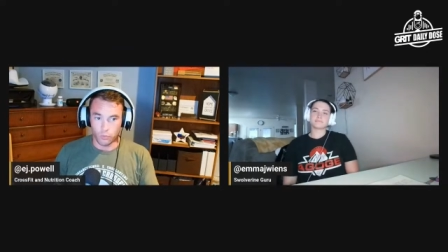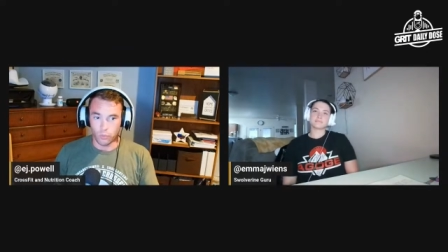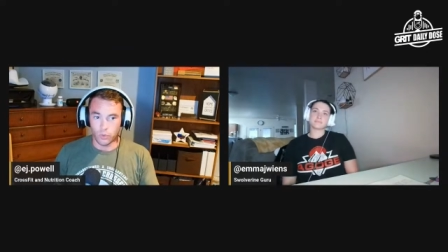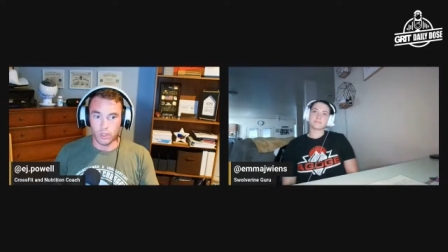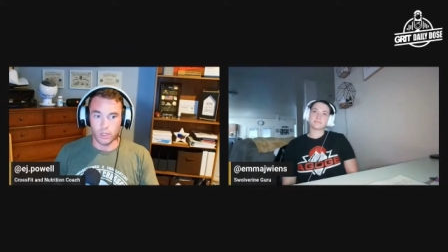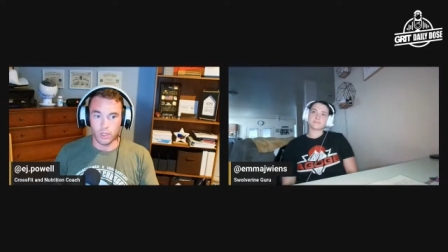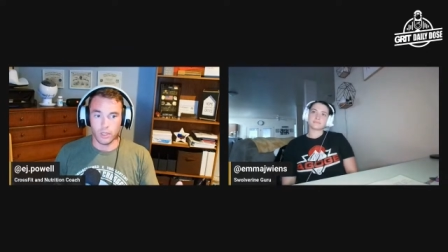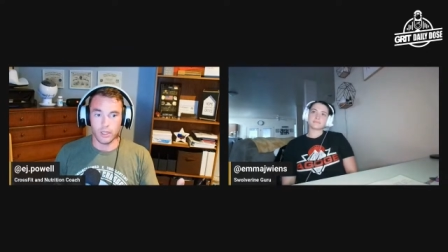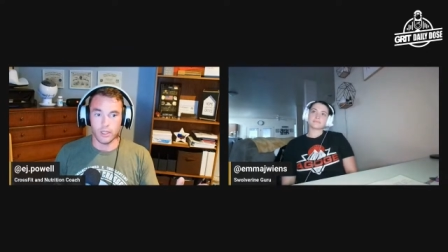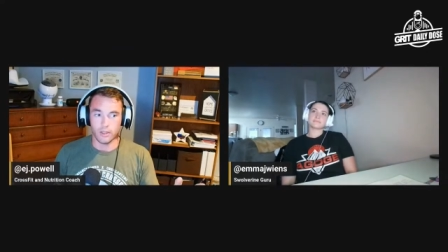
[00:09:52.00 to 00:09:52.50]

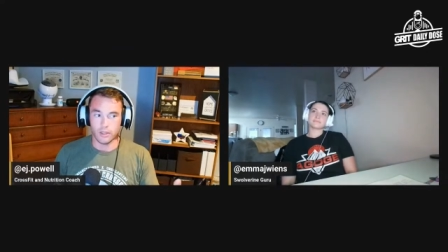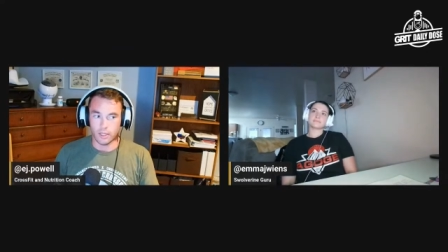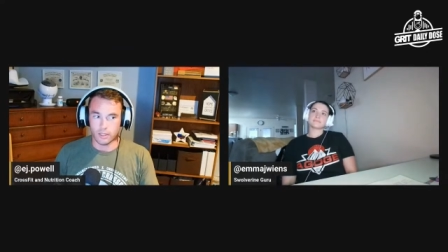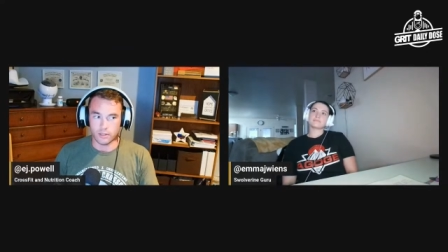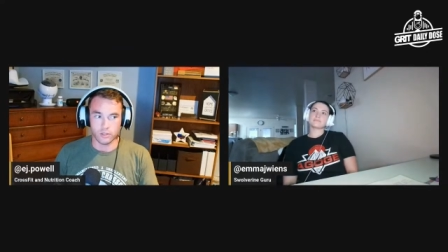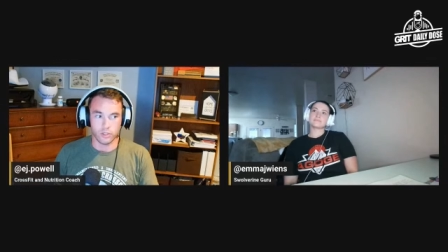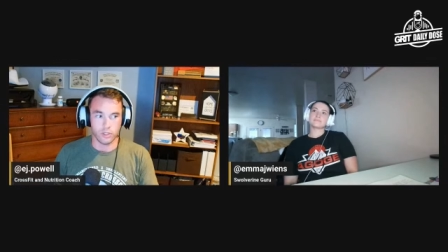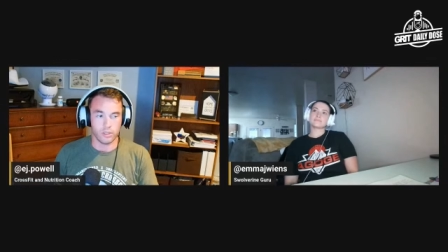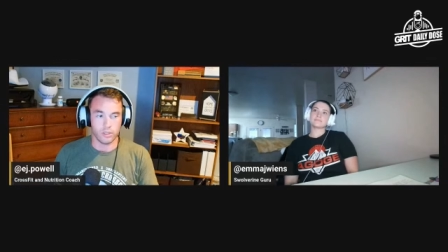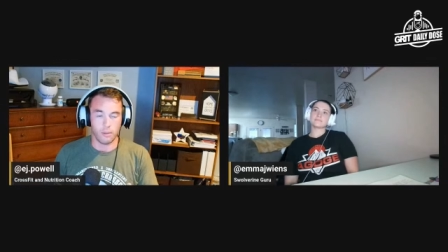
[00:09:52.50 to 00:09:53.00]
when really
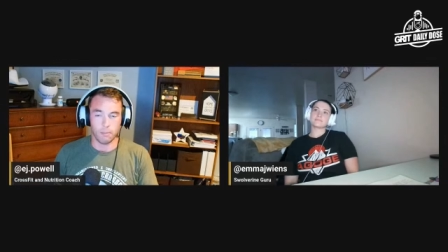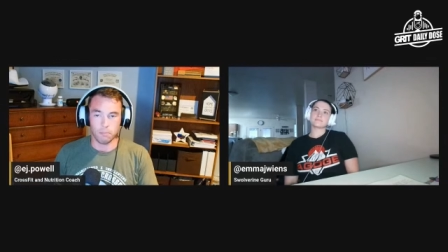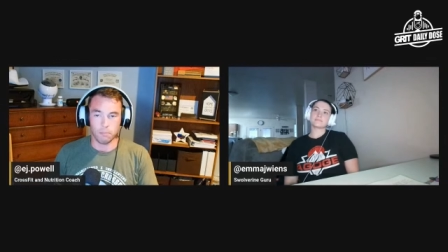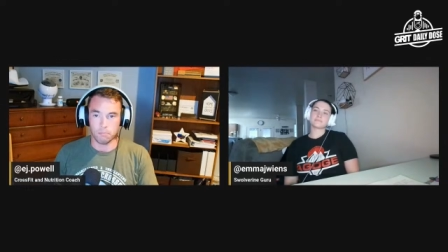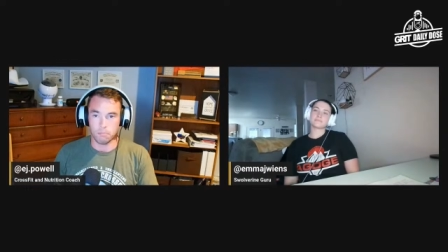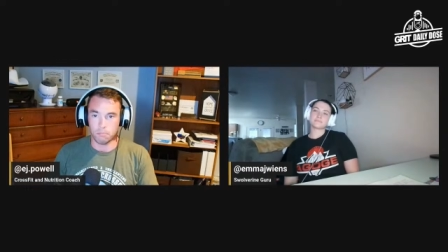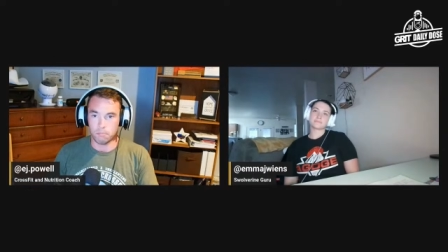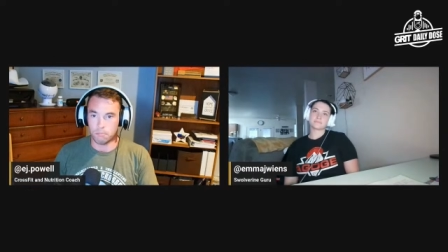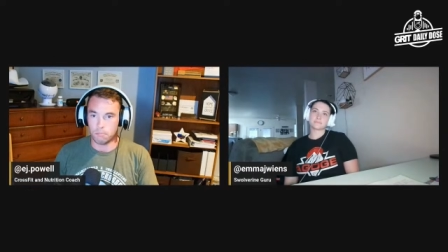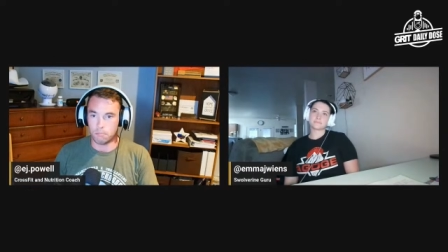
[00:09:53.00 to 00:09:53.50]
that's just
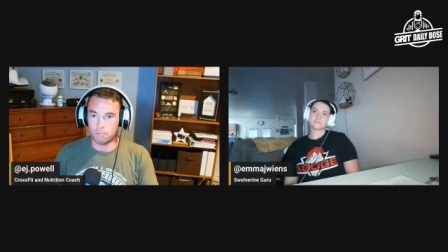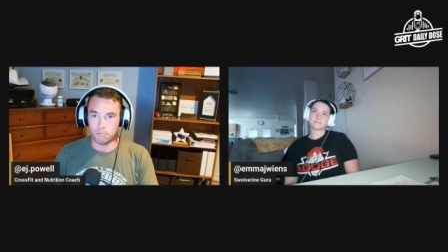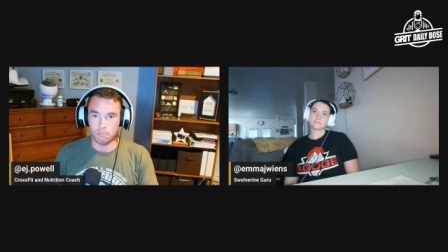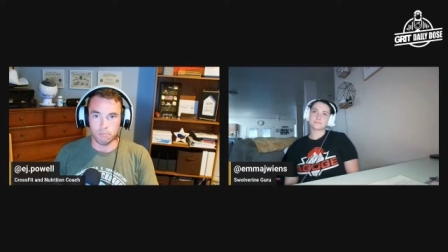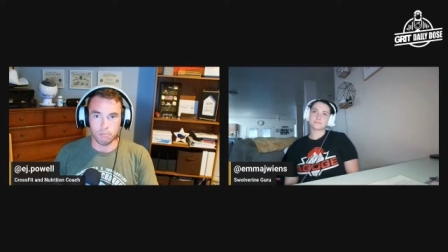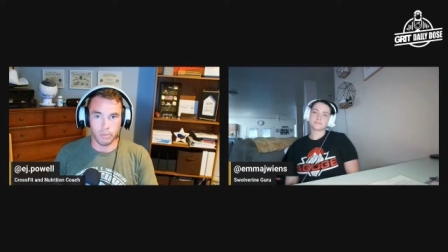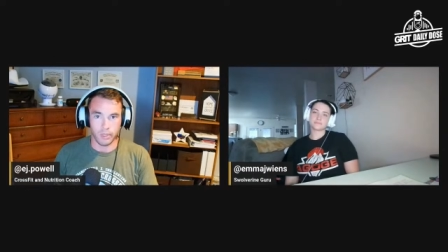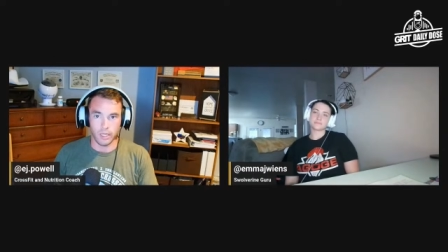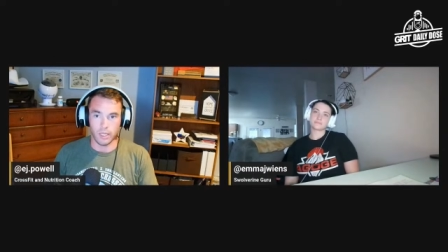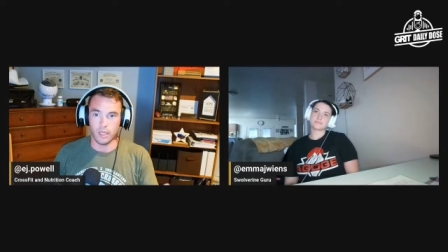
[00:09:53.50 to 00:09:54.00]
a
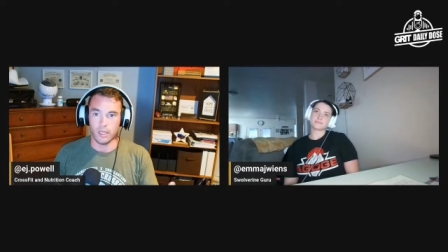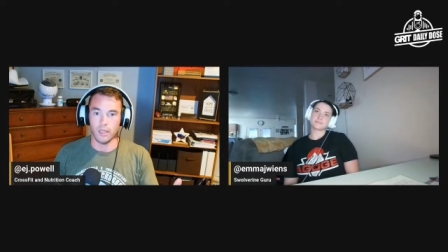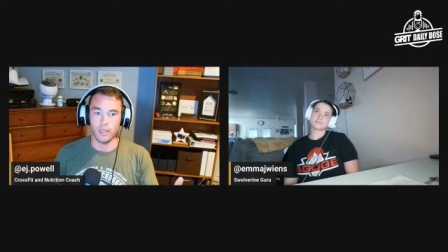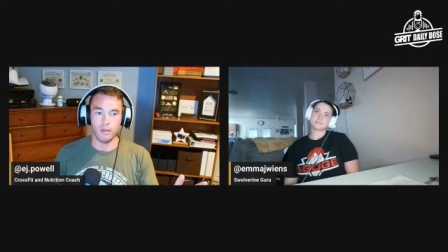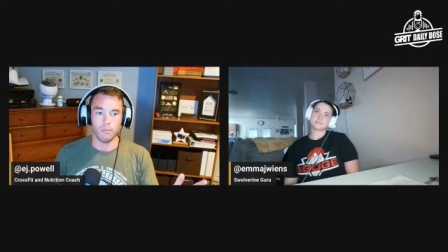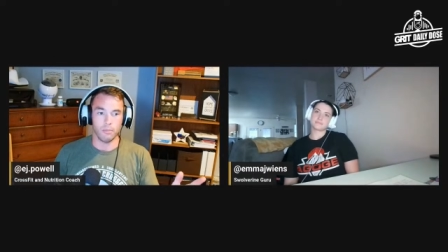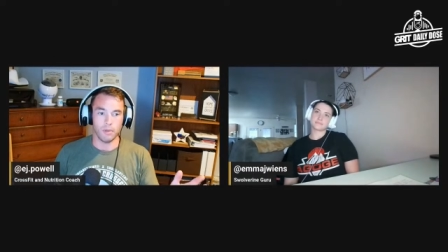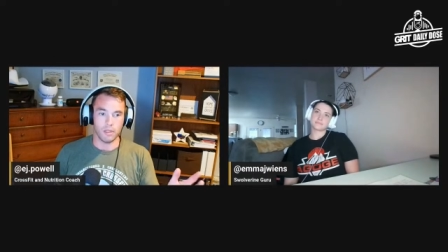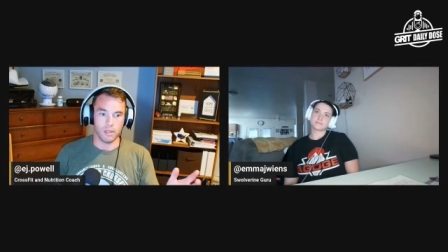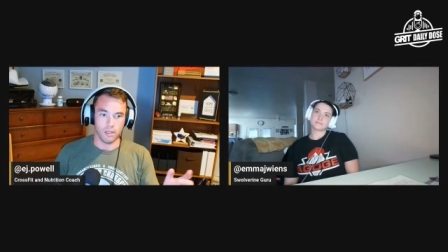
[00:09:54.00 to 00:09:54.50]

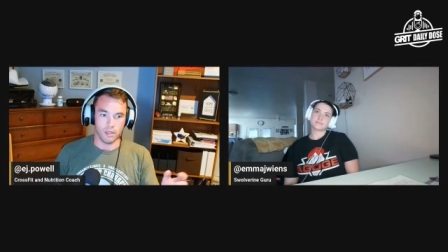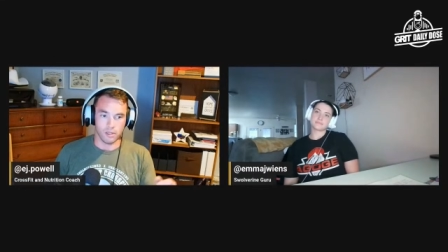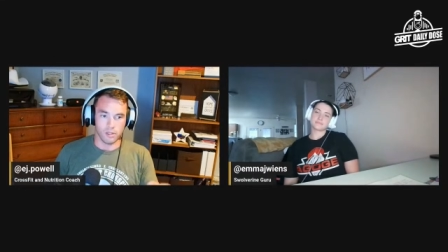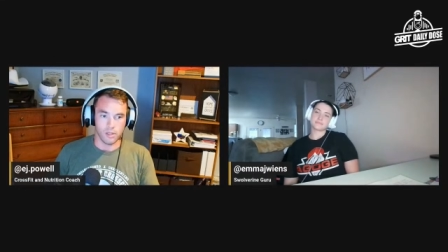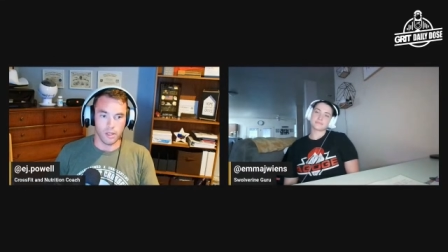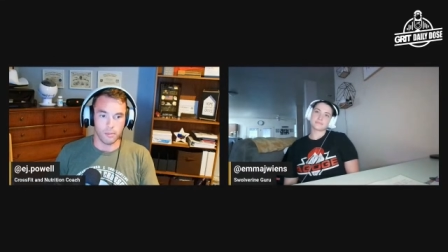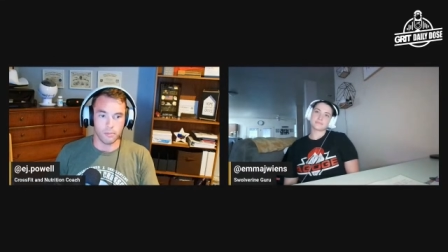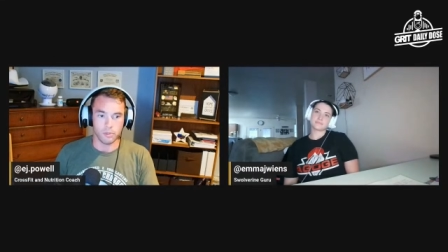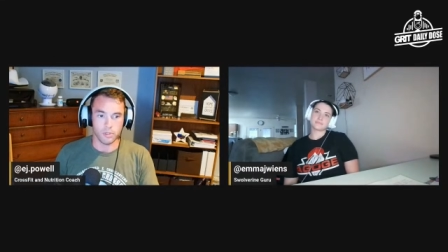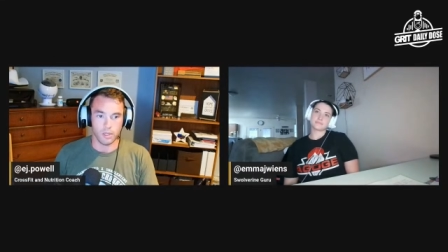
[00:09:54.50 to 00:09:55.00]
big
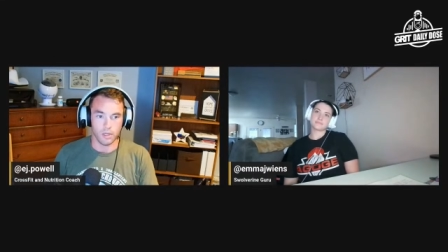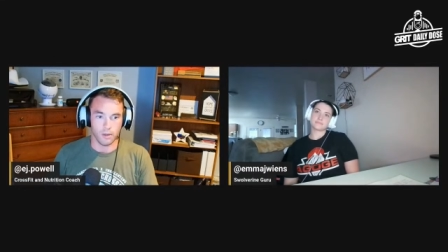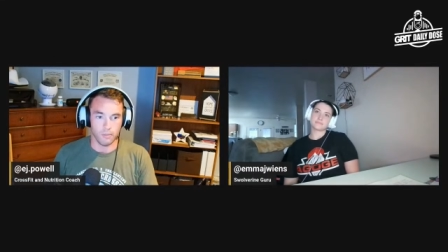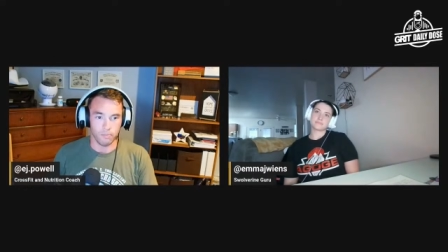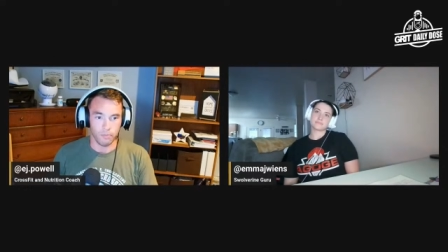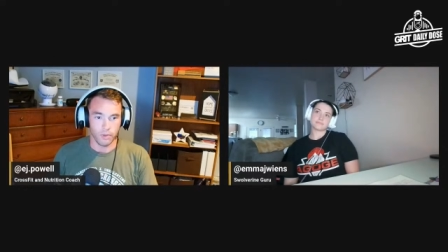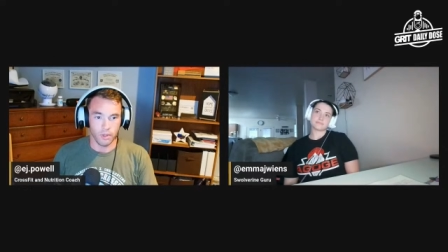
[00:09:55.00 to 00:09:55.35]
misconception.